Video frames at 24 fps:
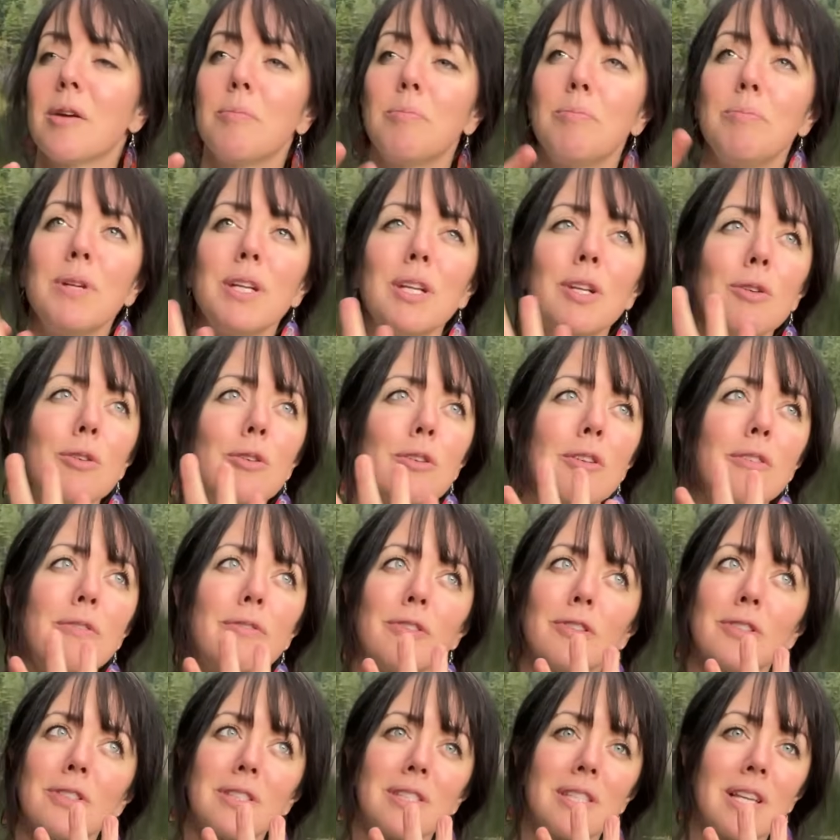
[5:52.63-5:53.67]

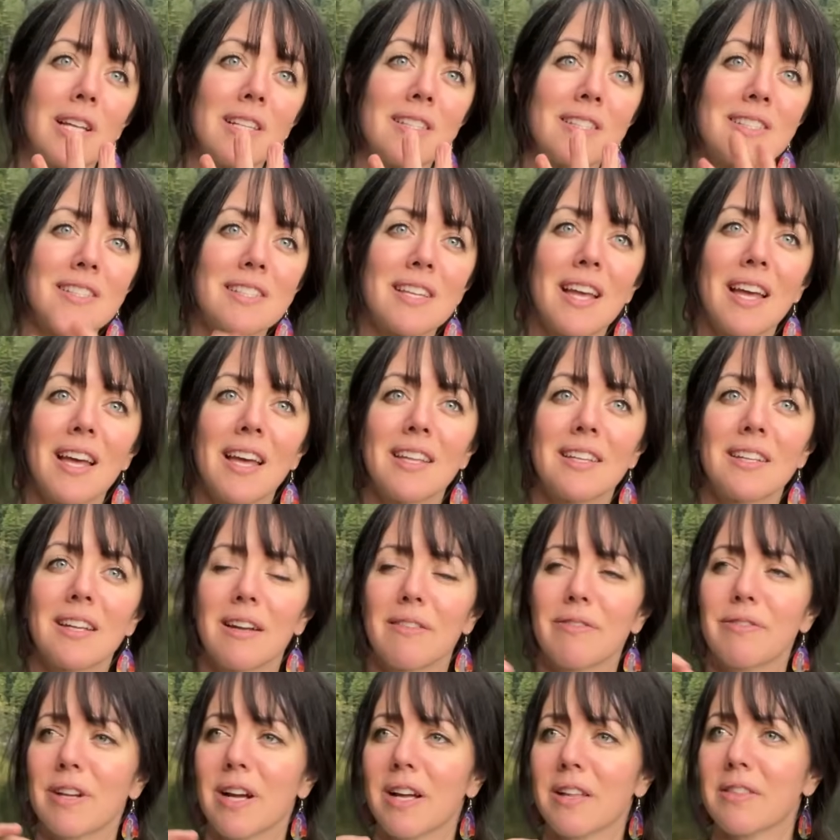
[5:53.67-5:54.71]
Beautiful sunset.
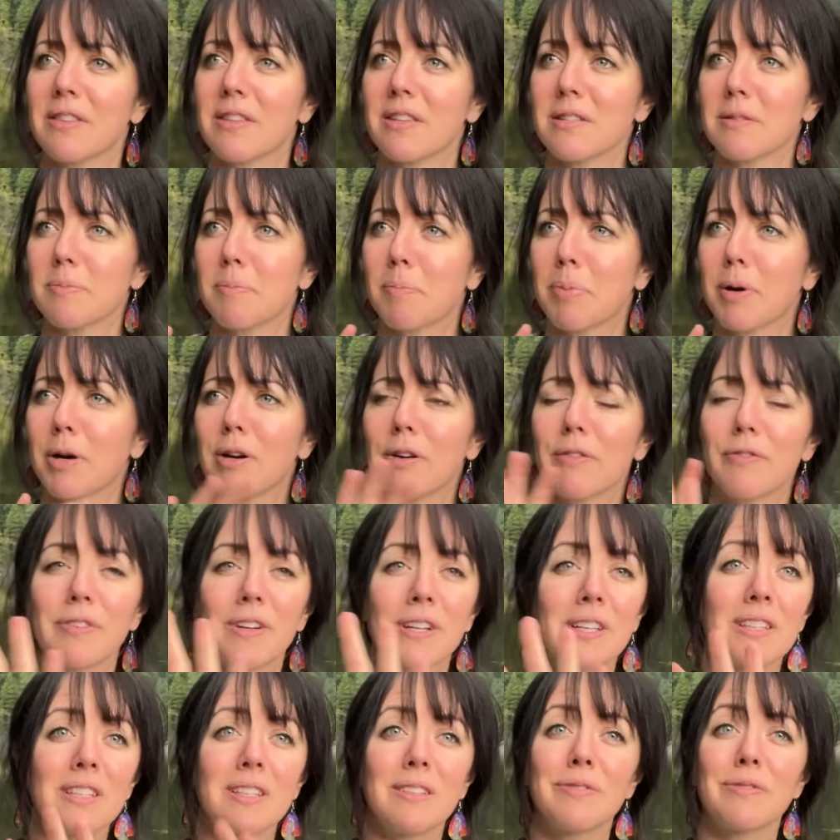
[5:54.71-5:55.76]
I've got this
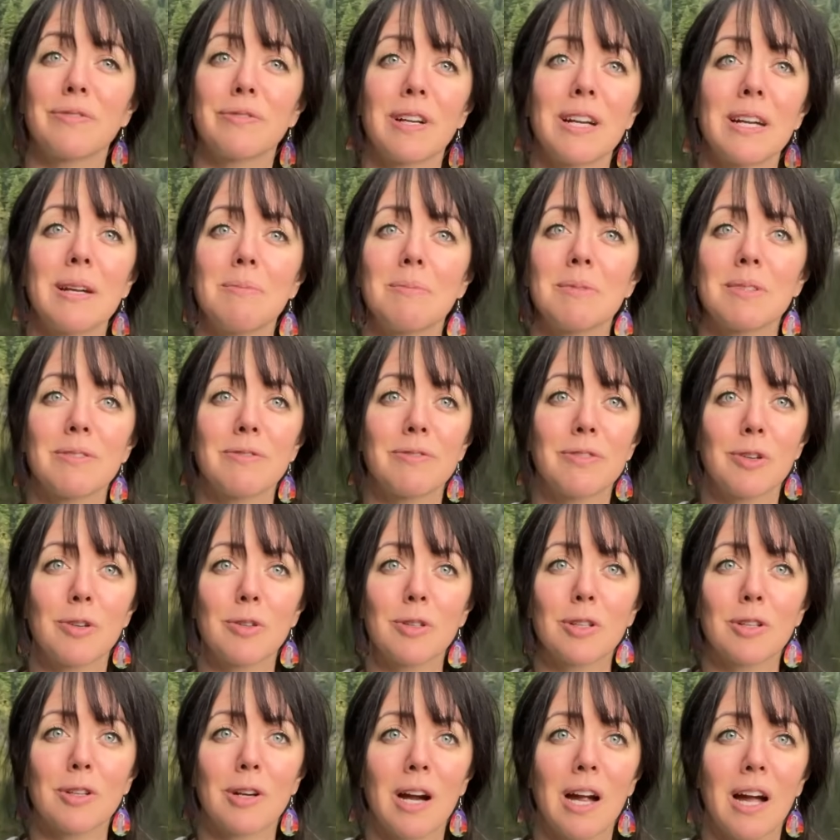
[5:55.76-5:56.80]
perfectly framed
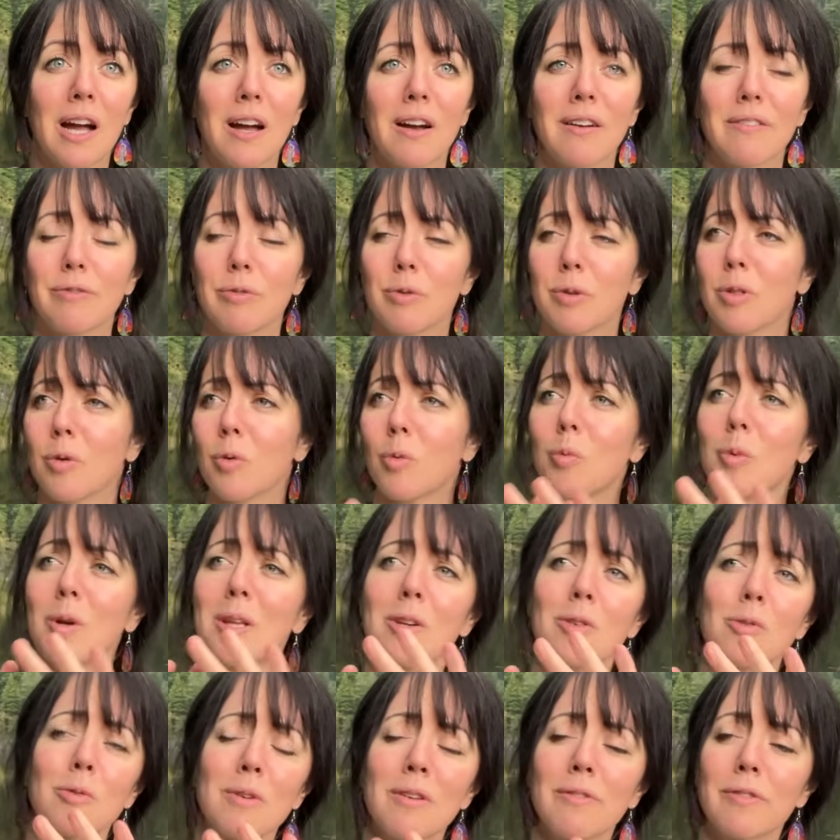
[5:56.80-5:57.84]
photograph with the
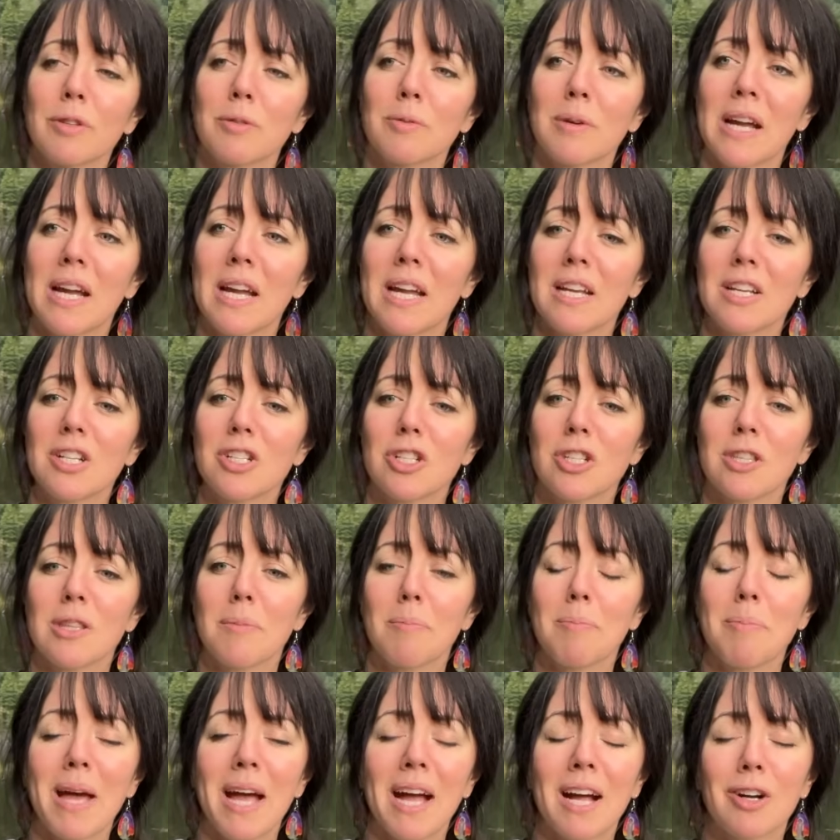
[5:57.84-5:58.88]
Wind River Range in the
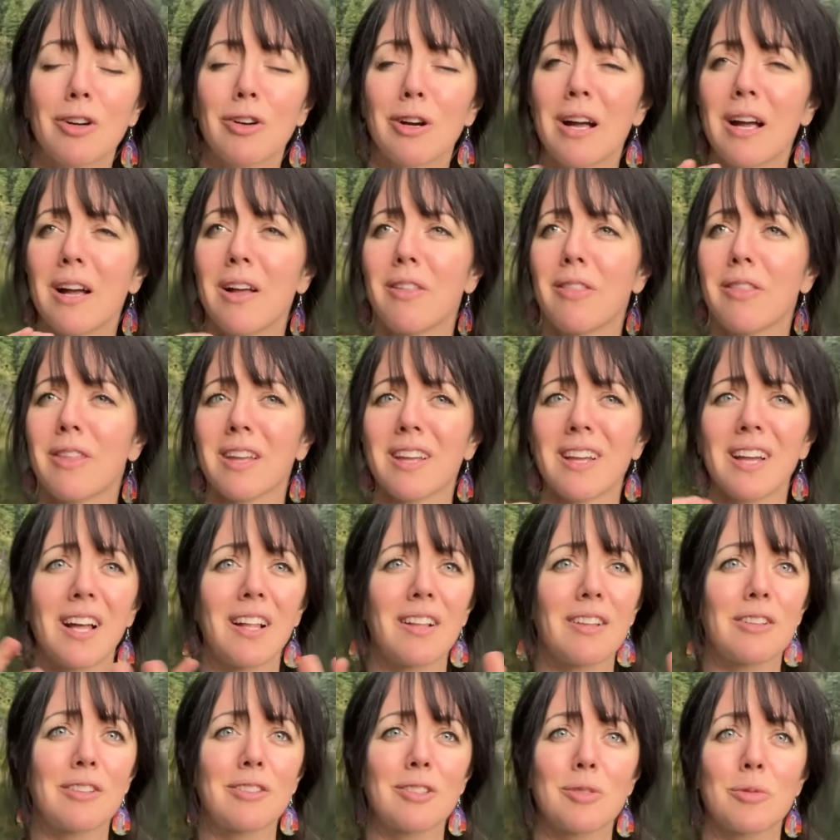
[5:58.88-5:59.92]
background. The
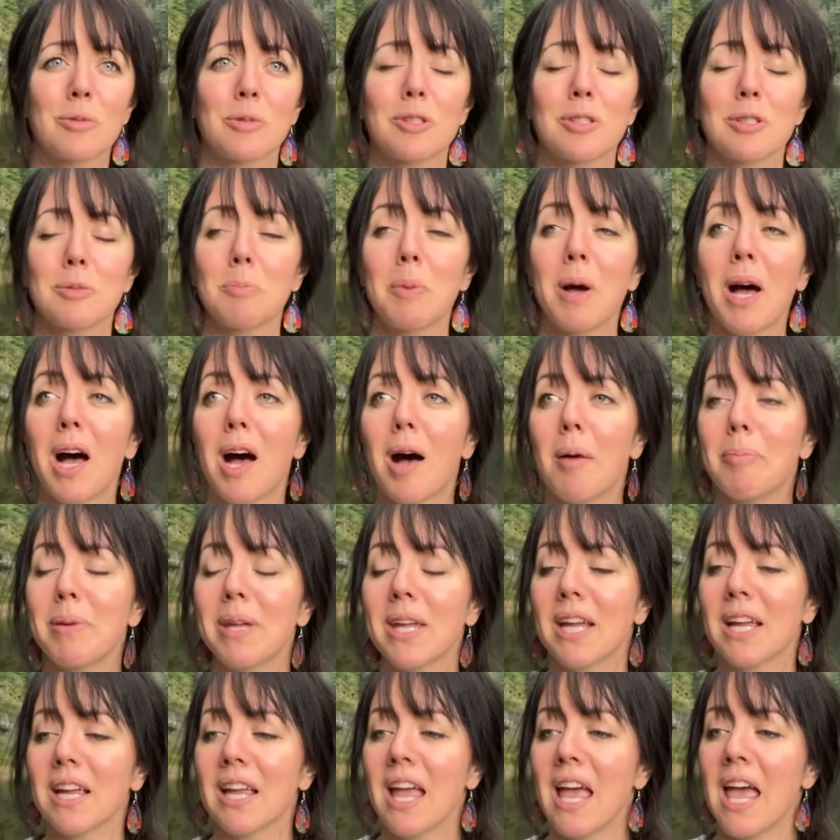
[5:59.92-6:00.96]
colors were just
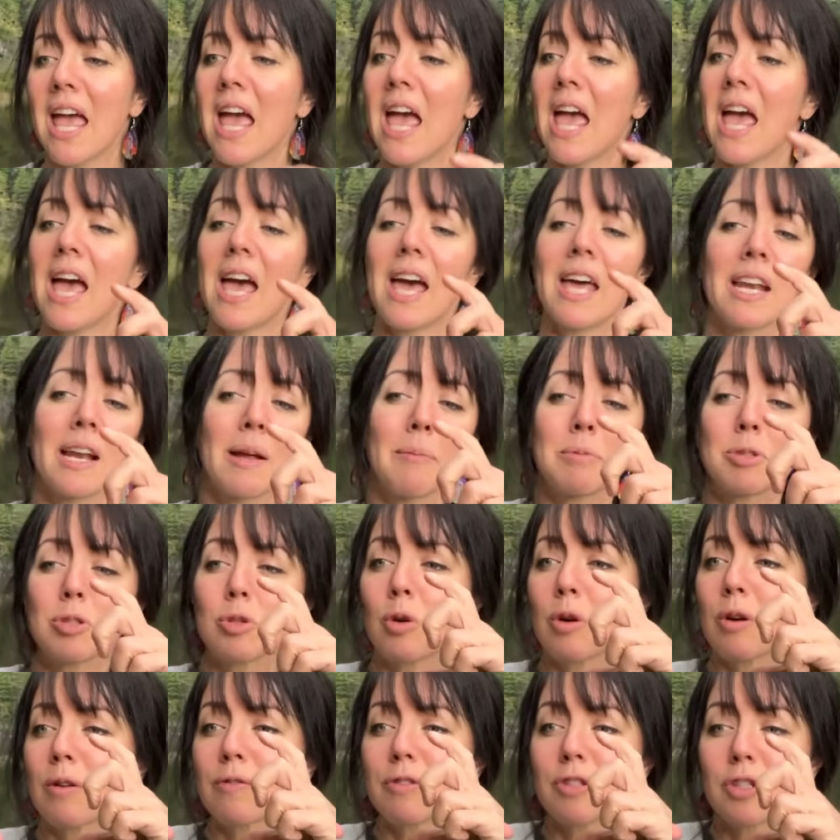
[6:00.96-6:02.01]
popping. And I'm
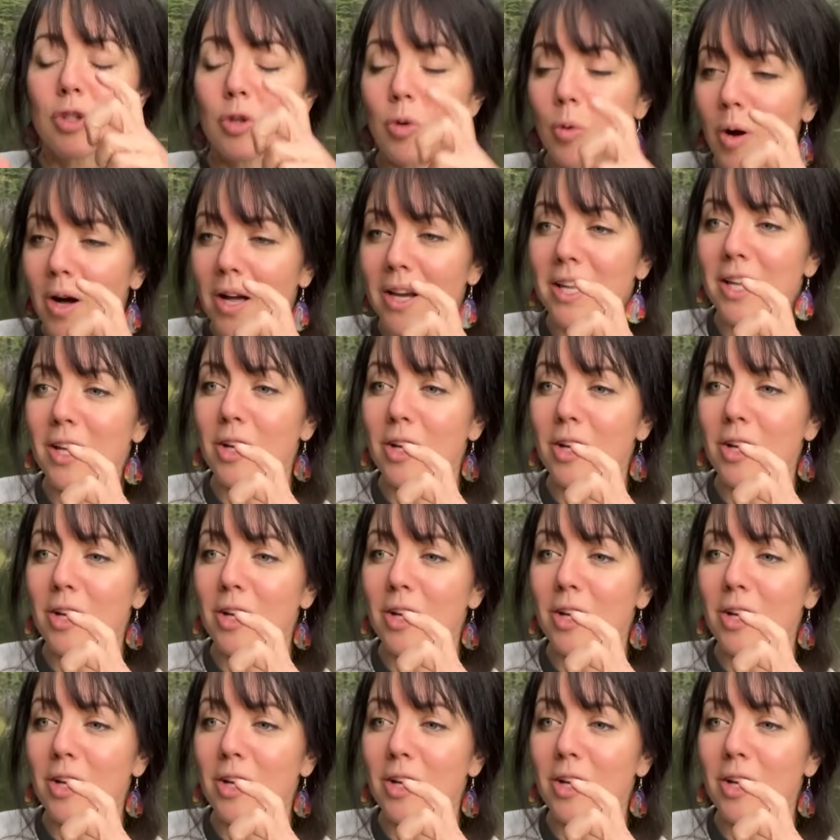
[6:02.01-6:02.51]
sort of squatting